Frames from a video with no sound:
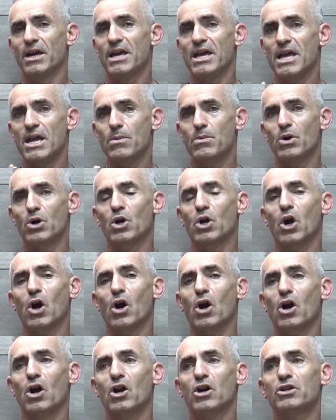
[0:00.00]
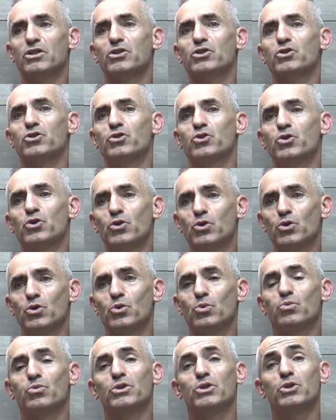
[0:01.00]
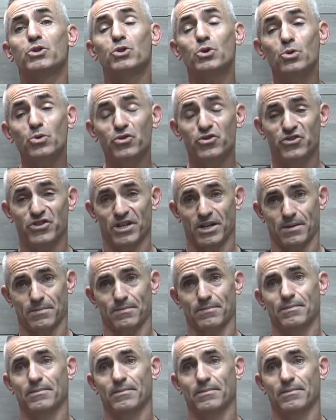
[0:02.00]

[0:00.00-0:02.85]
in regard to reducing